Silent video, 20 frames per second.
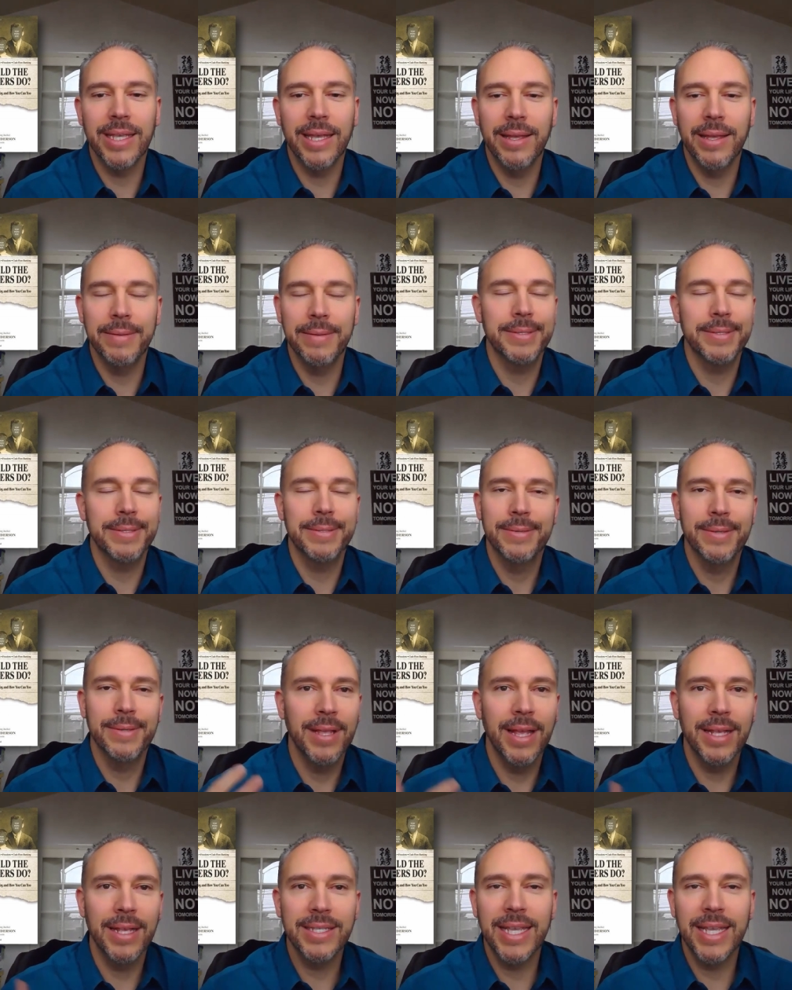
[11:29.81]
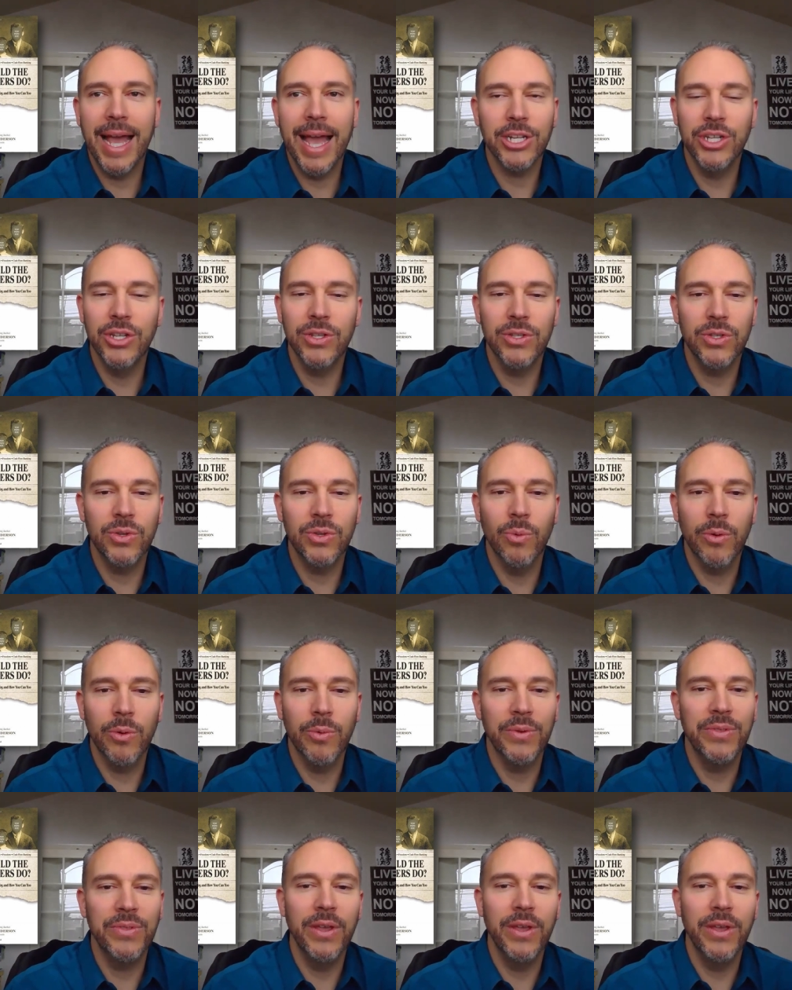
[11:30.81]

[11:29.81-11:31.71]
it's and that's a guy I actually used to work with